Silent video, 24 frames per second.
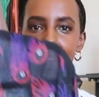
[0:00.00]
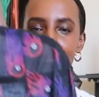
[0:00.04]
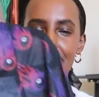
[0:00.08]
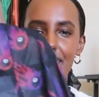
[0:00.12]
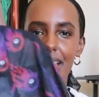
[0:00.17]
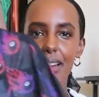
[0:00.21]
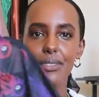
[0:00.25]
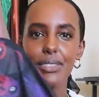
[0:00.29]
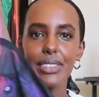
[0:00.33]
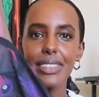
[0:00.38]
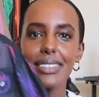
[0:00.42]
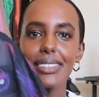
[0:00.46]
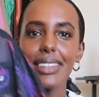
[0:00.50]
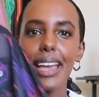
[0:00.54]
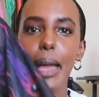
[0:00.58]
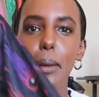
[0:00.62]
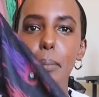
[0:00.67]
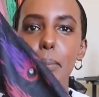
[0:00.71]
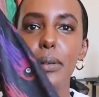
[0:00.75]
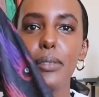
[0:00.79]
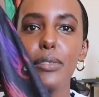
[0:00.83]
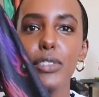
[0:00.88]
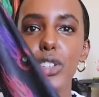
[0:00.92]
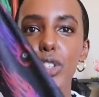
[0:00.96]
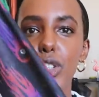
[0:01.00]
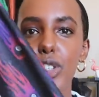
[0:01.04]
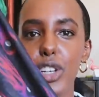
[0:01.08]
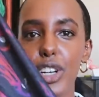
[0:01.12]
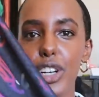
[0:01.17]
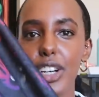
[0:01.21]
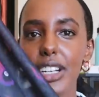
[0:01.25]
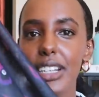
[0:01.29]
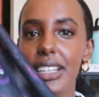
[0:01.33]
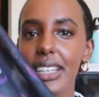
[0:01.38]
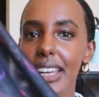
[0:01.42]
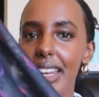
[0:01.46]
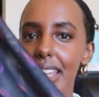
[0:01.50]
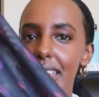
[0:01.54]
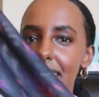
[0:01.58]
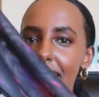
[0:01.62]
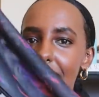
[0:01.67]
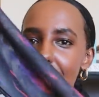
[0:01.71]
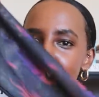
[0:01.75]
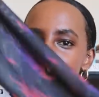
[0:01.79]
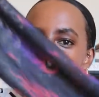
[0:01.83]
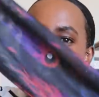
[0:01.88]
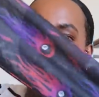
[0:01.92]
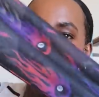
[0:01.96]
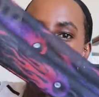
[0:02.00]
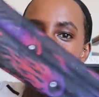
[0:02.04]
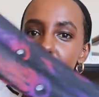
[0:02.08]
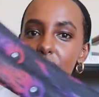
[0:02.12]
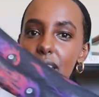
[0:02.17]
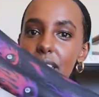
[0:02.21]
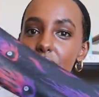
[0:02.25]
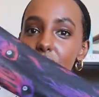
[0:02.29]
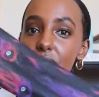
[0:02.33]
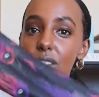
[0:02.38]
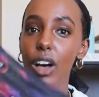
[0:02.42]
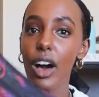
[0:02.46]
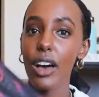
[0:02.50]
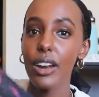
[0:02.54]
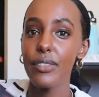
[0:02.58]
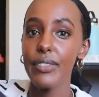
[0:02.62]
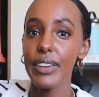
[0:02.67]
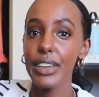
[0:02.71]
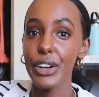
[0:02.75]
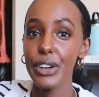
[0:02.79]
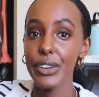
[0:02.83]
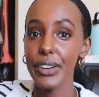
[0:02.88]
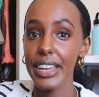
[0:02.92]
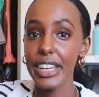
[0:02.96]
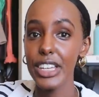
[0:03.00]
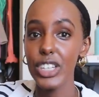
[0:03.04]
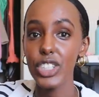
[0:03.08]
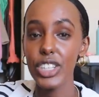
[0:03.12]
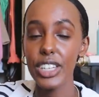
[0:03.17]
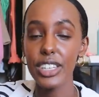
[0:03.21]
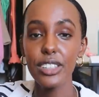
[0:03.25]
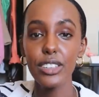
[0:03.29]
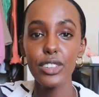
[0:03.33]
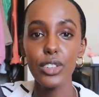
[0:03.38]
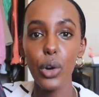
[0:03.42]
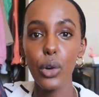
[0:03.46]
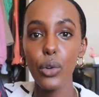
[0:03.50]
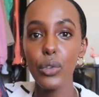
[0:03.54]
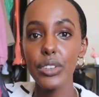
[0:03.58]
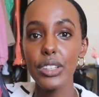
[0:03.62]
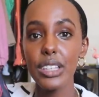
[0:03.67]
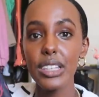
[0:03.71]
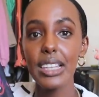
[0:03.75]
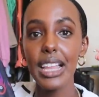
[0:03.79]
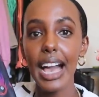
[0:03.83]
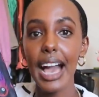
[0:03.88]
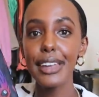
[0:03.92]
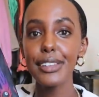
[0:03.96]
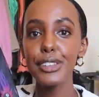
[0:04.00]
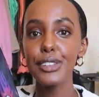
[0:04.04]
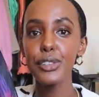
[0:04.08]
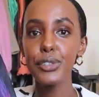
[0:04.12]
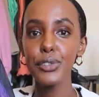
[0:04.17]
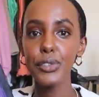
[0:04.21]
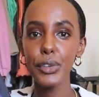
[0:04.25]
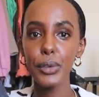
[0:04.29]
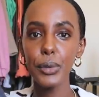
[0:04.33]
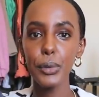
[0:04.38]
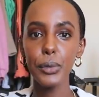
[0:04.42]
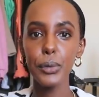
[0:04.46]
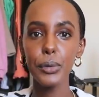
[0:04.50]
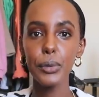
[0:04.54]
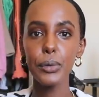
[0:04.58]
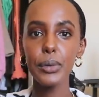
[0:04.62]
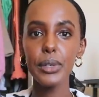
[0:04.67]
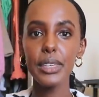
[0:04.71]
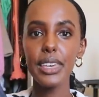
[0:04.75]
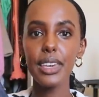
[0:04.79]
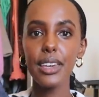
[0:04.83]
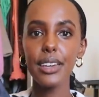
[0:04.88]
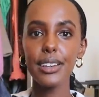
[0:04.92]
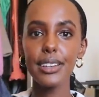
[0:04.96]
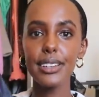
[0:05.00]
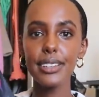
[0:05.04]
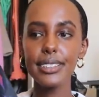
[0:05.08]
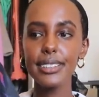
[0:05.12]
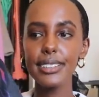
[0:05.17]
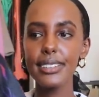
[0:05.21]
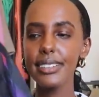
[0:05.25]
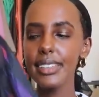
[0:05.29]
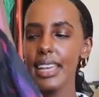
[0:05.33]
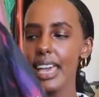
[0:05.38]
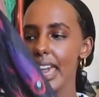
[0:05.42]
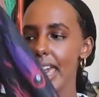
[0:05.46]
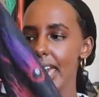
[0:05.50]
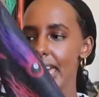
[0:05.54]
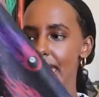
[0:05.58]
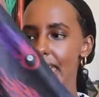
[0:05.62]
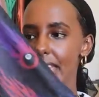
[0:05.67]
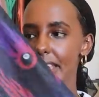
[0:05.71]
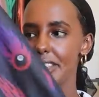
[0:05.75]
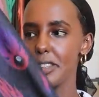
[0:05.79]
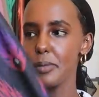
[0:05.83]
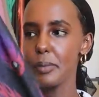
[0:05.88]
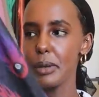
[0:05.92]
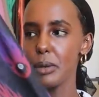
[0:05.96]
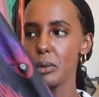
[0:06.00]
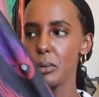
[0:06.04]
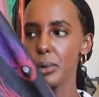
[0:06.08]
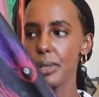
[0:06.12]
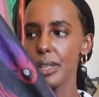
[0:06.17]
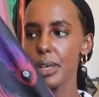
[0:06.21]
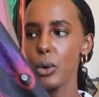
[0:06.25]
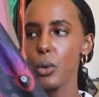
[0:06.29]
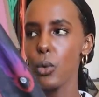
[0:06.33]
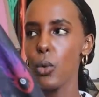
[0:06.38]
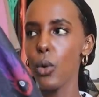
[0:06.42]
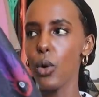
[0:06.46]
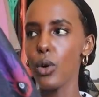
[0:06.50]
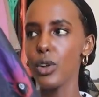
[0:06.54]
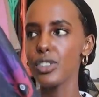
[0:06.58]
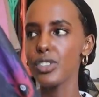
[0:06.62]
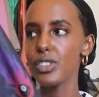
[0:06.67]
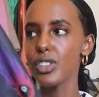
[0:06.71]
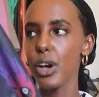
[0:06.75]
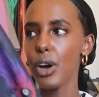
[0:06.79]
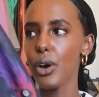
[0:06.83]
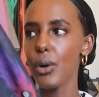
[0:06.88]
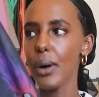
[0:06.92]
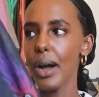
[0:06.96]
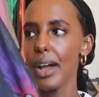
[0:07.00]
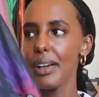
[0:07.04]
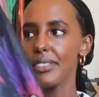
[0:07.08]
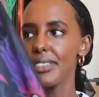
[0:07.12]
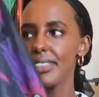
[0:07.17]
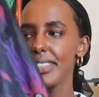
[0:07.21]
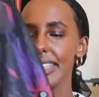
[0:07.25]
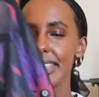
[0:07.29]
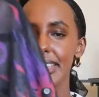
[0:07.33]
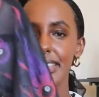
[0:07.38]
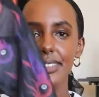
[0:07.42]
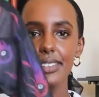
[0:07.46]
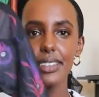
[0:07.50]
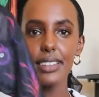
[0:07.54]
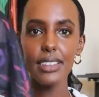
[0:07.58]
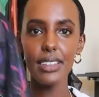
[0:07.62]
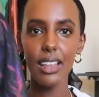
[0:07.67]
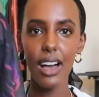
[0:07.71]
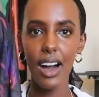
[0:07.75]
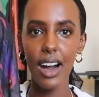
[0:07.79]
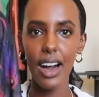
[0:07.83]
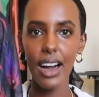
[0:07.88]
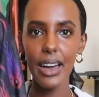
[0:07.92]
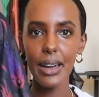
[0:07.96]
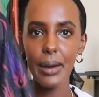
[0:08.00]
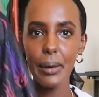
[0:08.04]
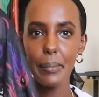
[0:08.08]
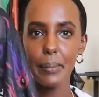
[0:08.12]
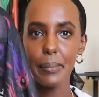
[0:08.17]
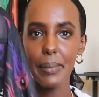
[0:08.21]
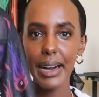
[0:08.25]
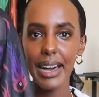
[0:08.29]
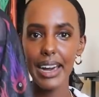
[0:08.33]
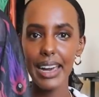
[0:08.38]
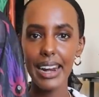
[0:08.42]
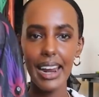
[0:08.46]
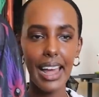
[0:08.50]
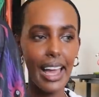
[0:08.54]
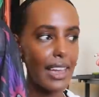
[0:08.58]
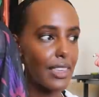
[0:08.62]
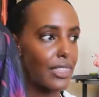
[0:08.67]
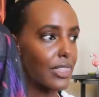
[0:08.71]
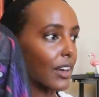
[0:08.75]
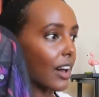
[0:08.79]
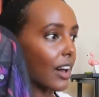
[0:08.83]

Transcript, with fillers: I love this type of shirt. I've seen it in a lot of iterations over the last few years it's been really cool. So I've seen this a lot, but I